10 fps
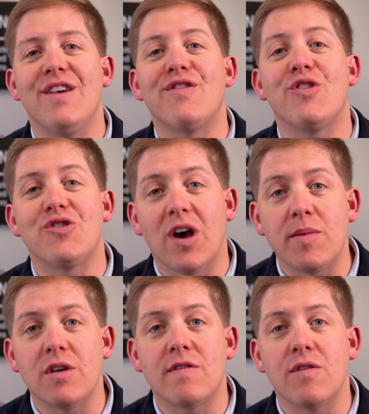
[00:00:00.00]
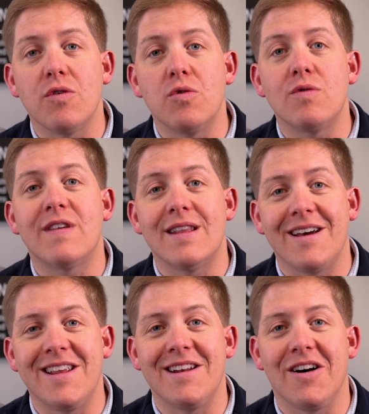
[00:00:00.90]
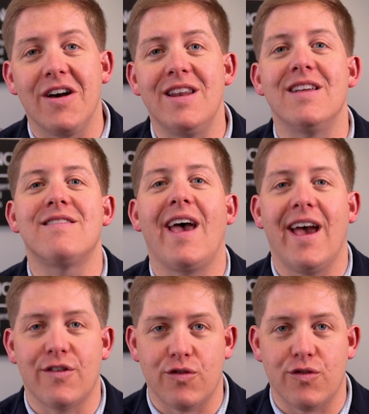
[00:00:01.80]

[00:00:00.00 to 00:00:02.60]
is your W-2, 1099, and tax